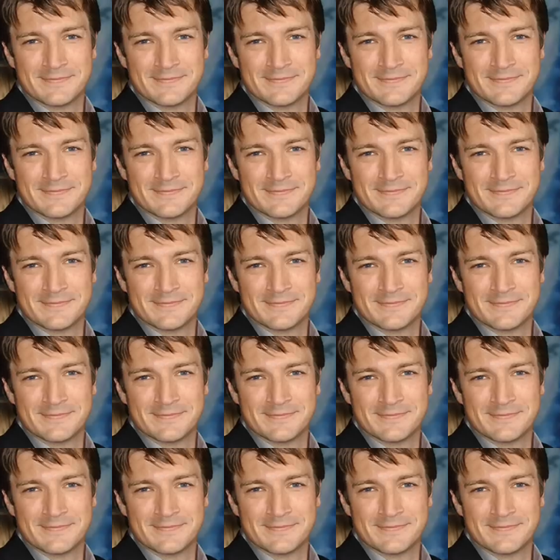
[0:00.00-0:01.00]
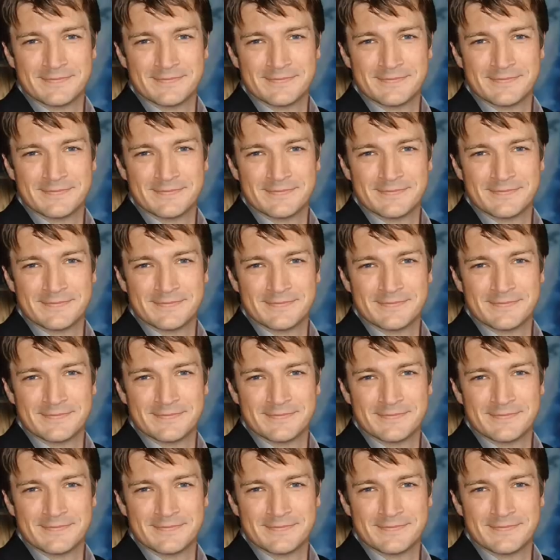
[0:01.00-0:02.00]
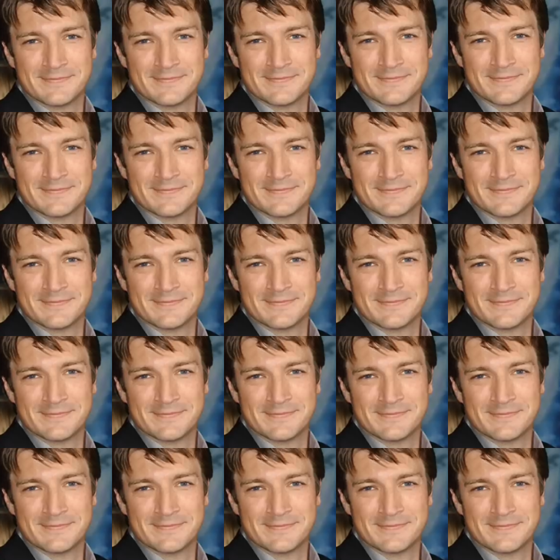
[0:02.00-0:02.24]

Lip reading: [no speech]